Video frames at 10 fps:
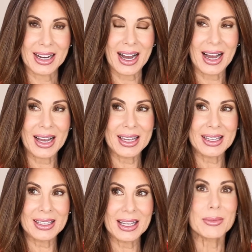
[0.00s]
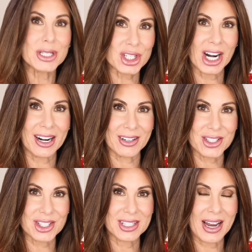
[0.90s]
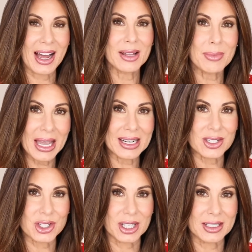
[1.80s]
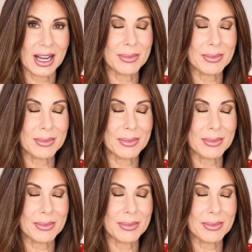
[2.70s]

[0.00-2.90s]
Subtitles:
I am in charge. I manage it.